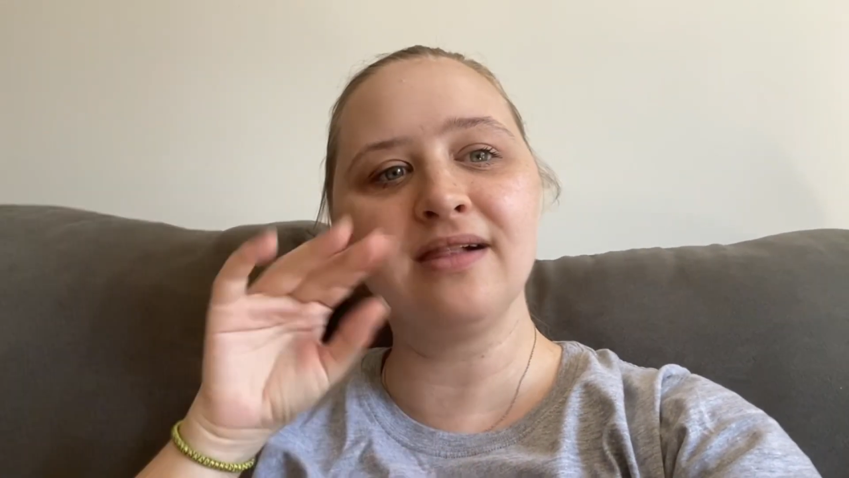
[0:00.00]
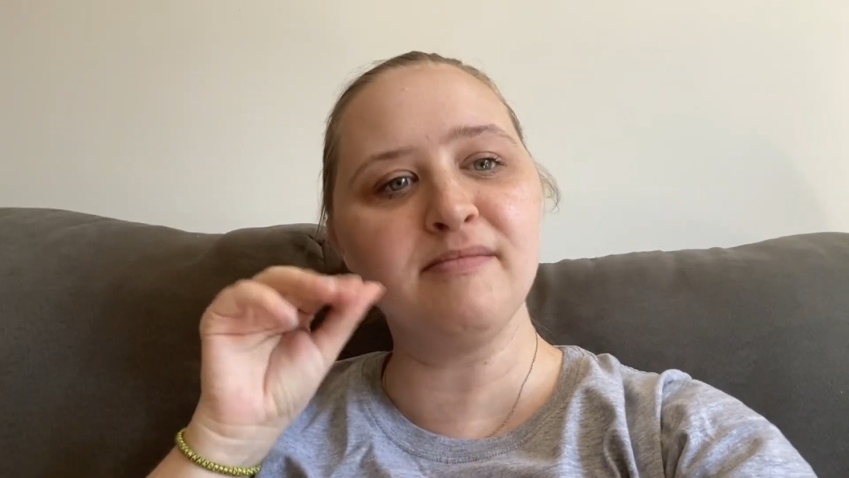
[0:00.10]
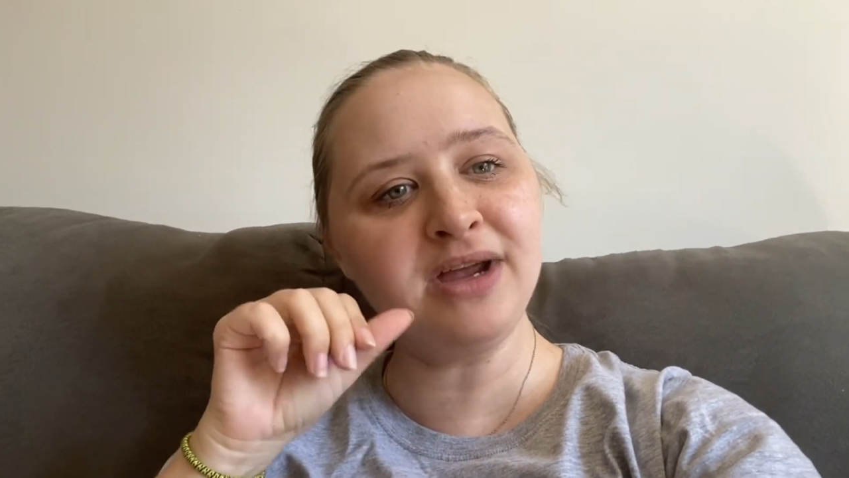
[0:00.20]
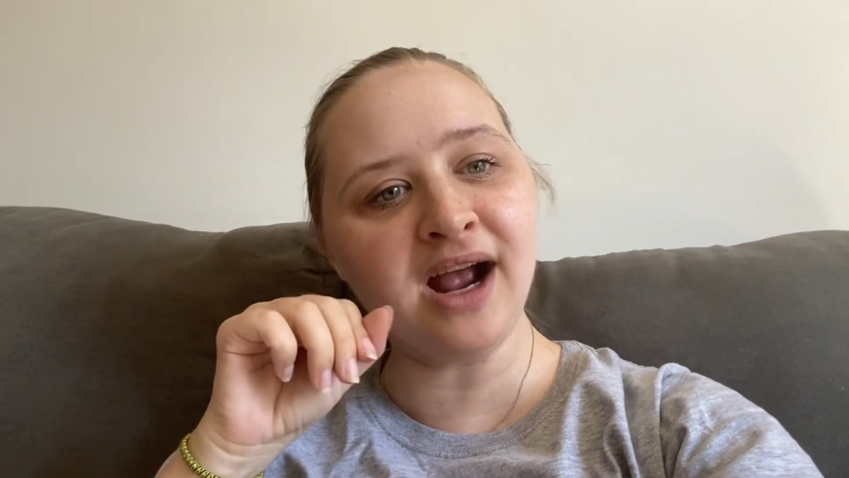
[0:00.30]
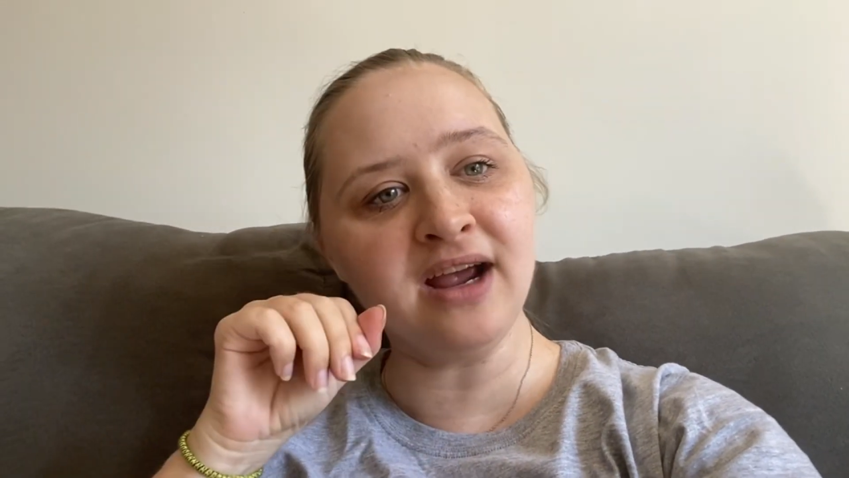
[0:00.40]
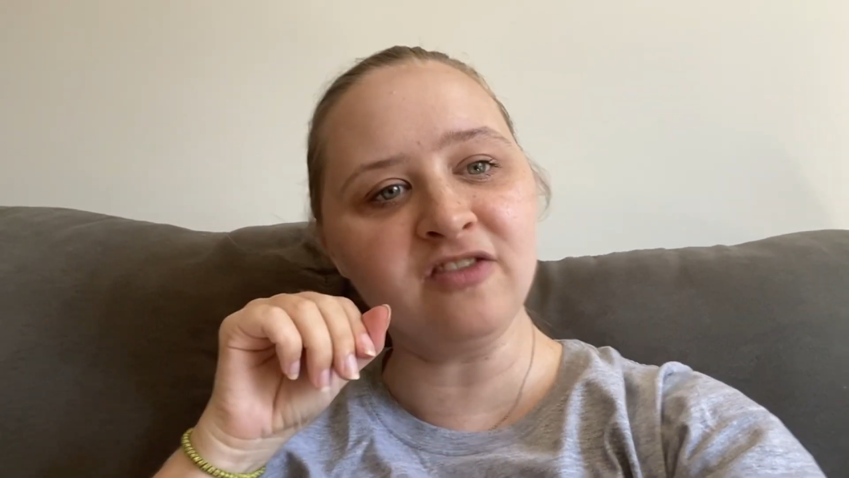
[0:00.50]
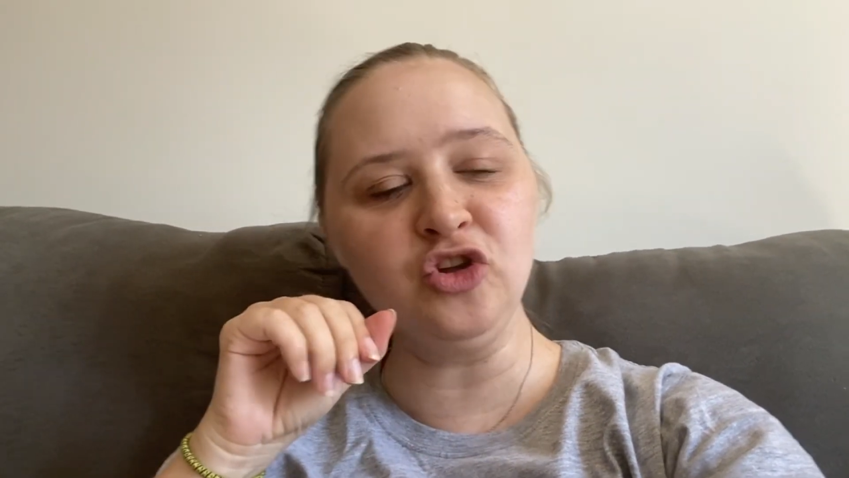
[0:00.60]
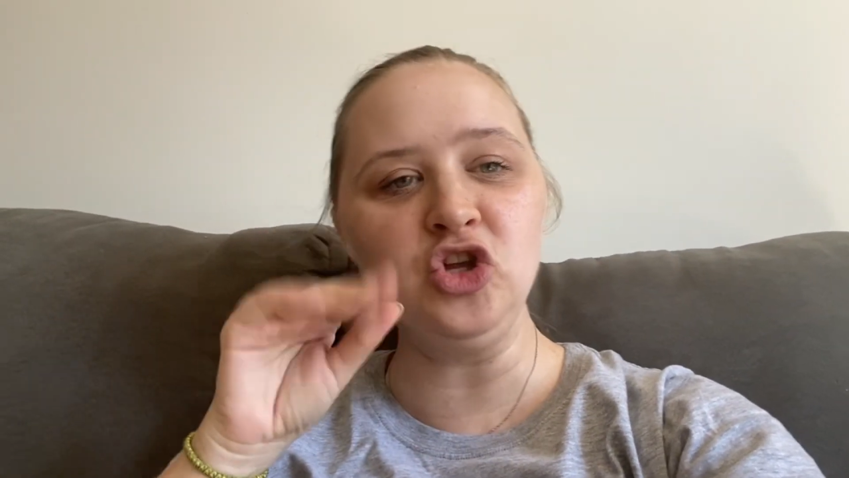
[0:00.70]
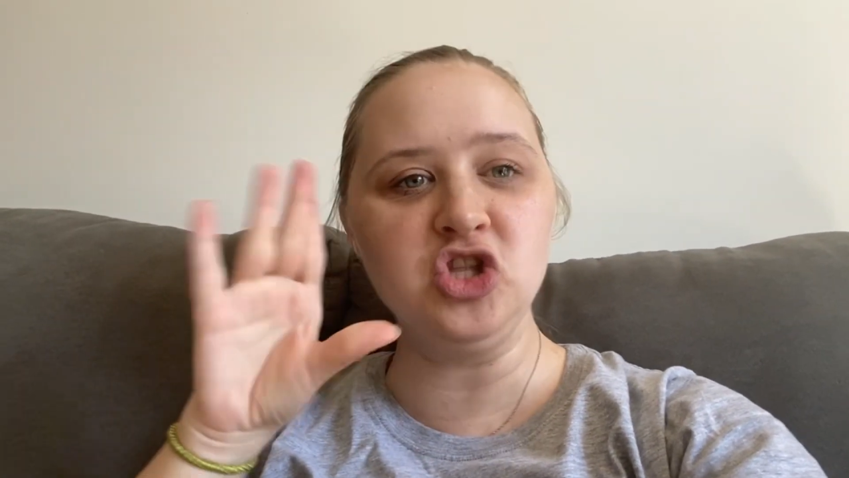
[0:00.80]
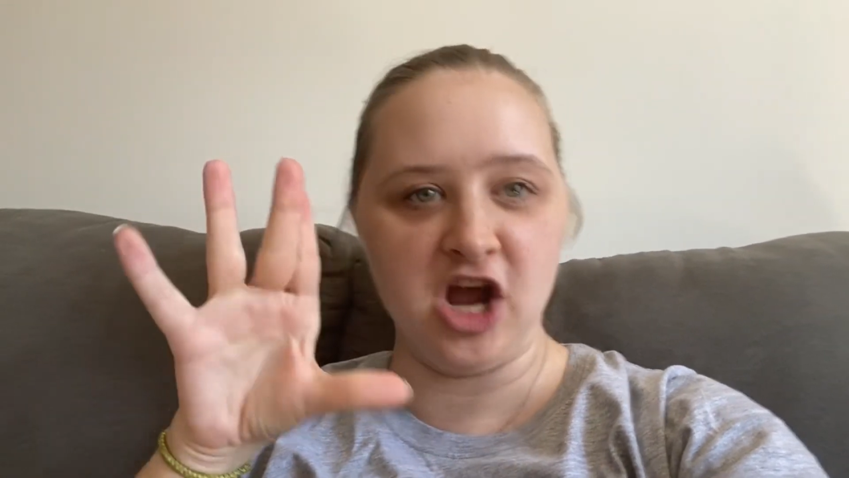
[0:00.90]
Let me guys
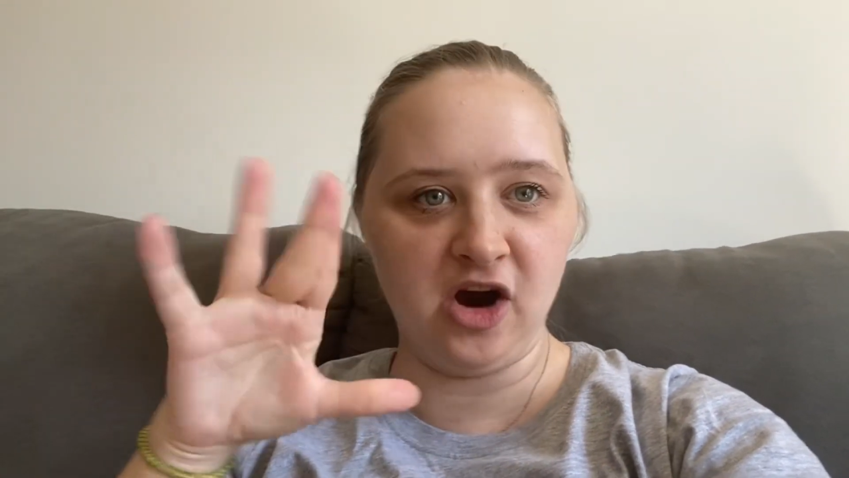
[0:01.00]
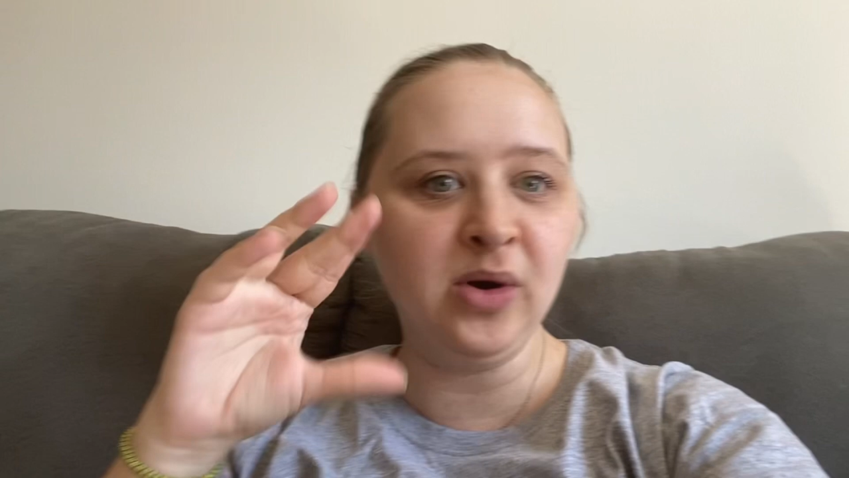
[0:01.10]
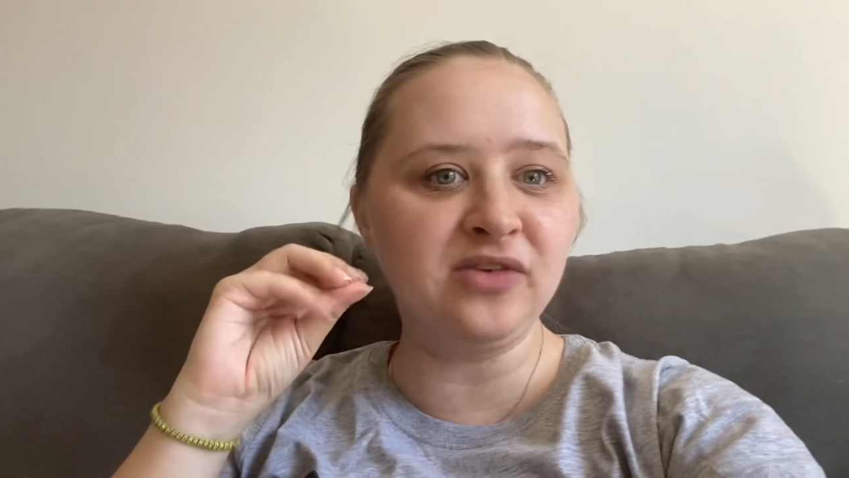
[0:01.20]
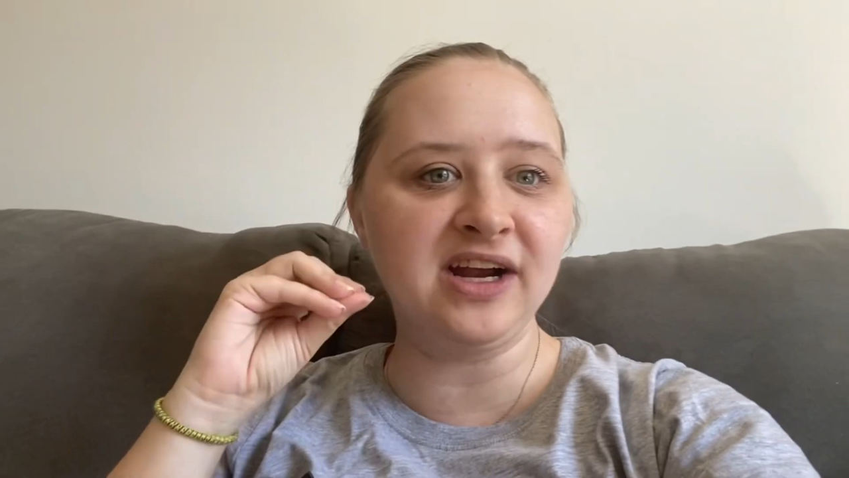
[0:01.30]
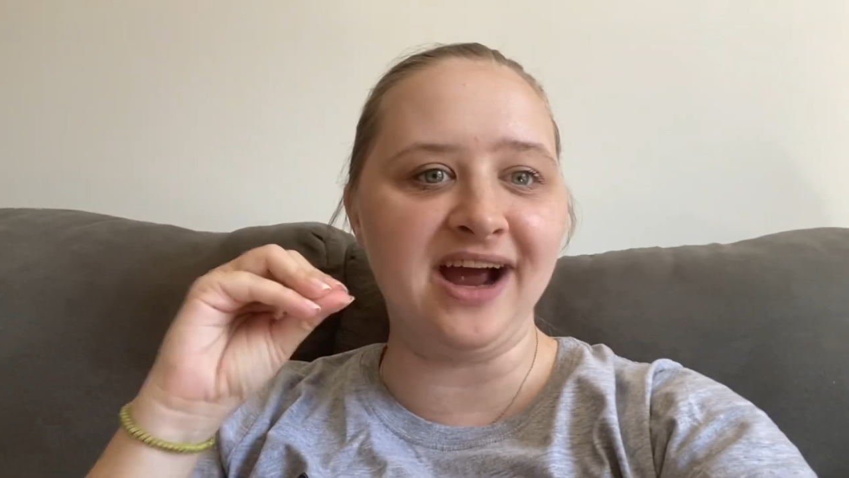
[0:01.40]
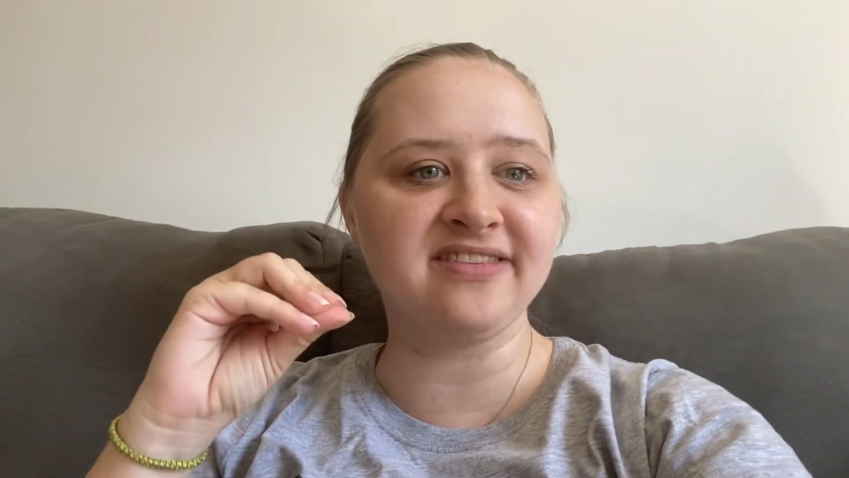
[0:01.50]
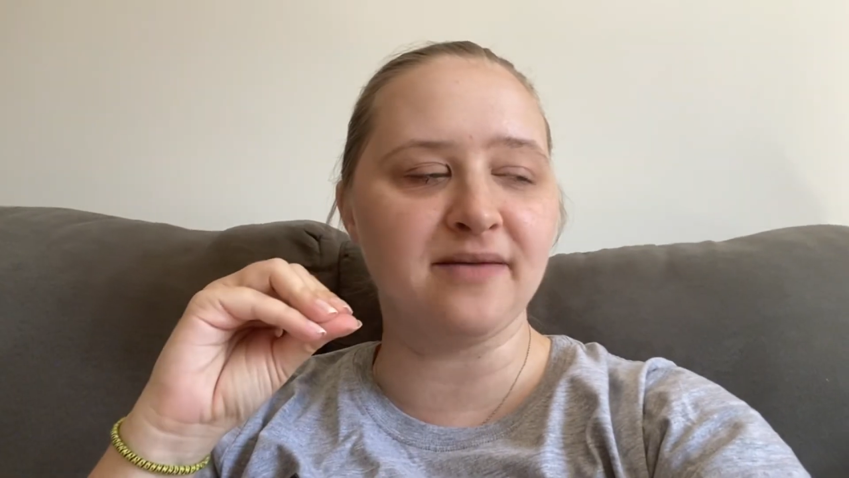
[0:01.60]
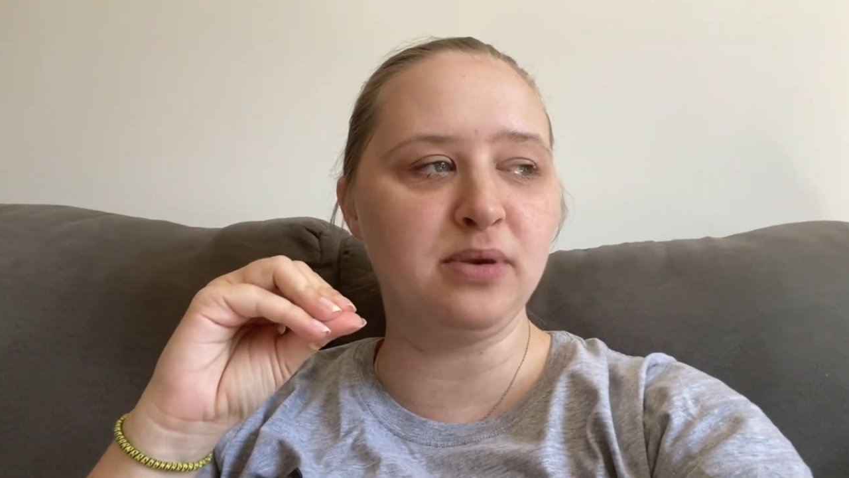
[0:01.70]
know if you guys have